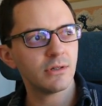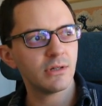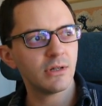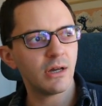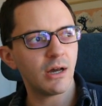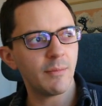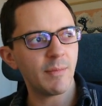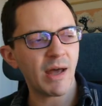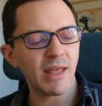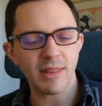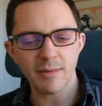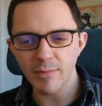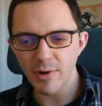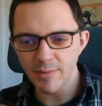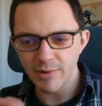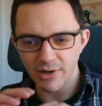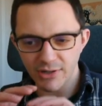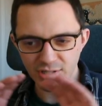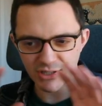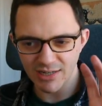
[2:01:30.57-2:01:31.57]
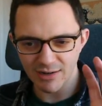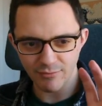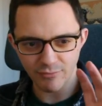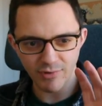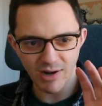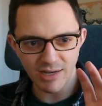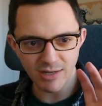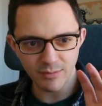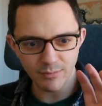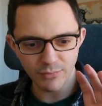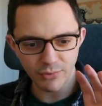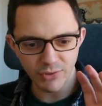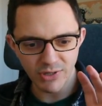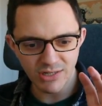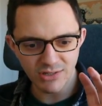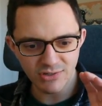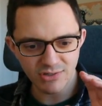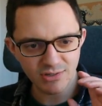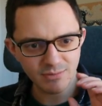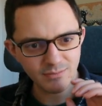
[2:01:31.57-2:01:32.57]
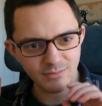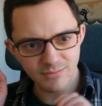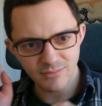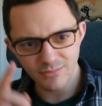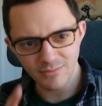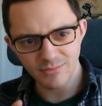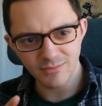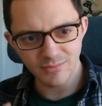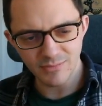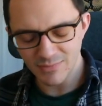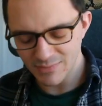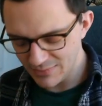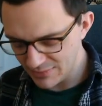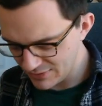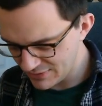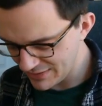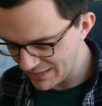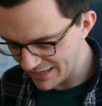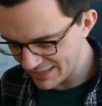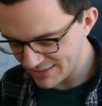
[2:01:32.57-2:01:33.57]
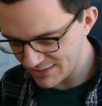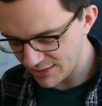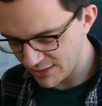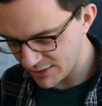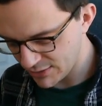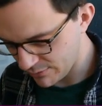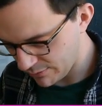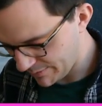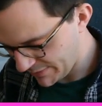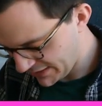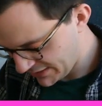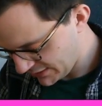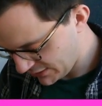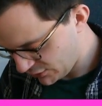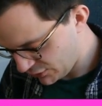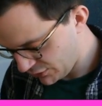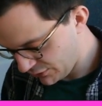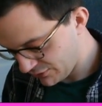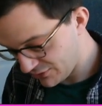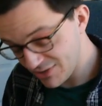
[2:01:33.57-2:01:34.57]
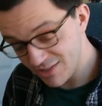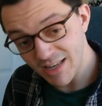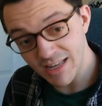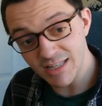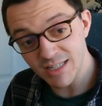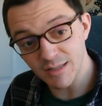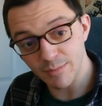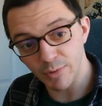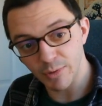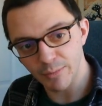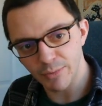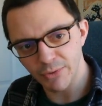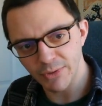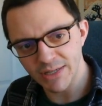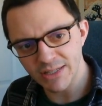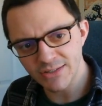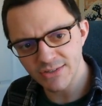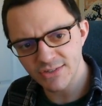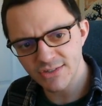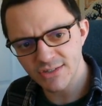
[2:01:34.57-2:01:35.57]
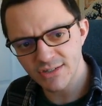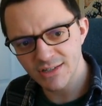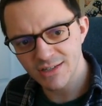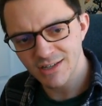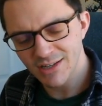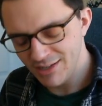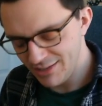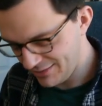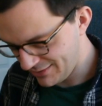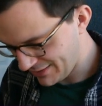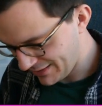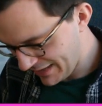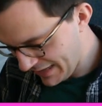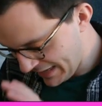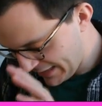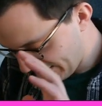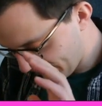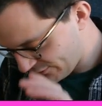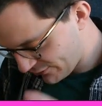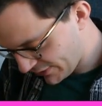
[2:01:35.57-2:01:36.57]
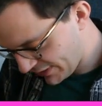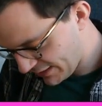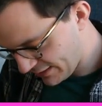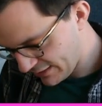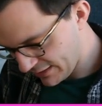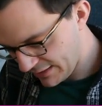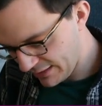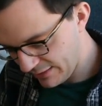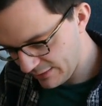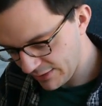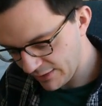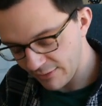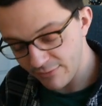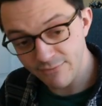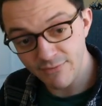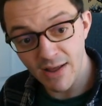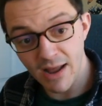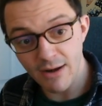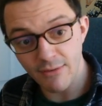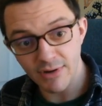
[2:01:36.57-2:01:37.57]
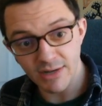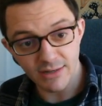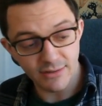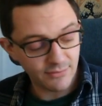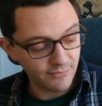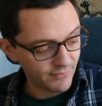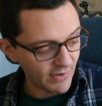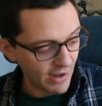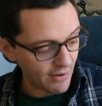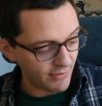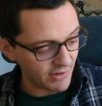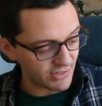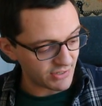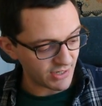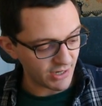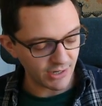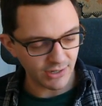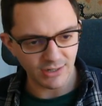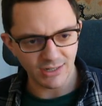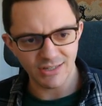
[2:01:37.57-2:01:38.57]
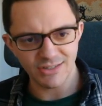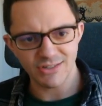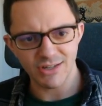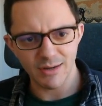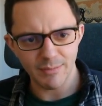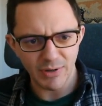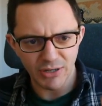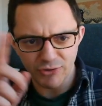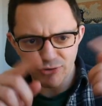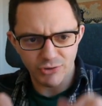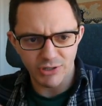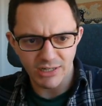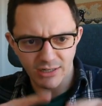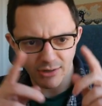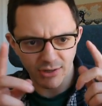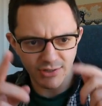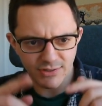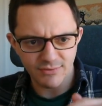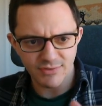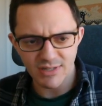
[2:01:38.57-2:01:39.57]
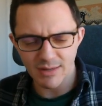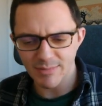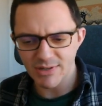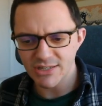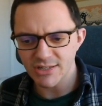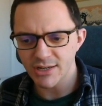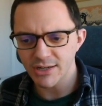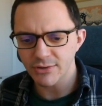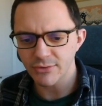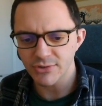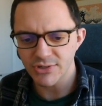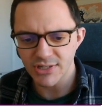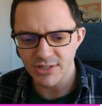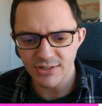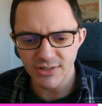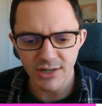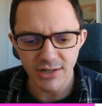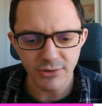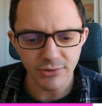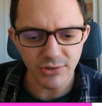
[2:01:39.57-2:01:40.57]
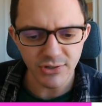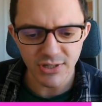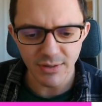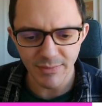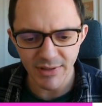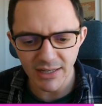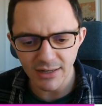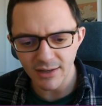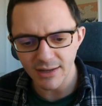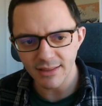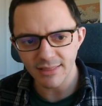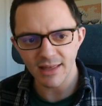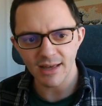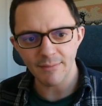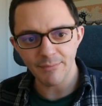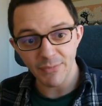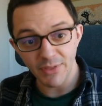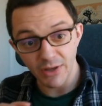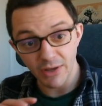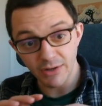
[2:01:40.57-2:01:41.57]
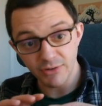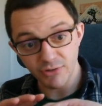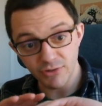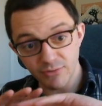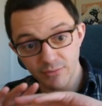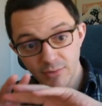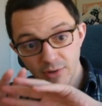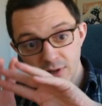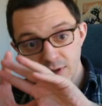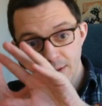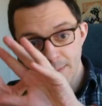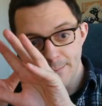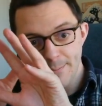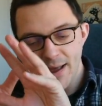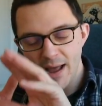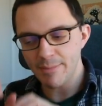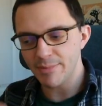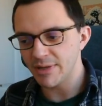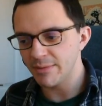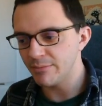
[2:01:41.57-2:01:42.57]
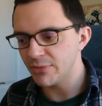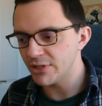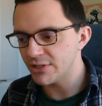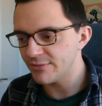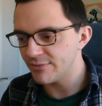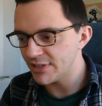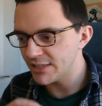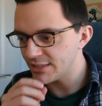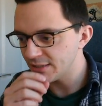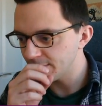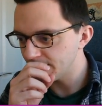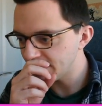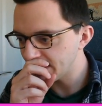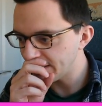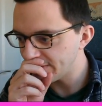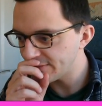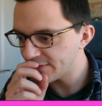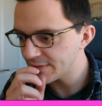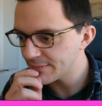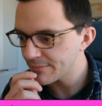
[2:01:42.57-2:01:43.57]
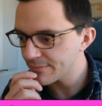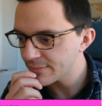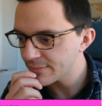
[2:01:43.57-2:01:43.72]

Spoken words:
At the moment, I'll just have random points. Next task will be to choose sensible points to illustrate the kind of fairy circle inside by drawing loads of semicircles inside or something like that that are just mapping beautifully to themselves.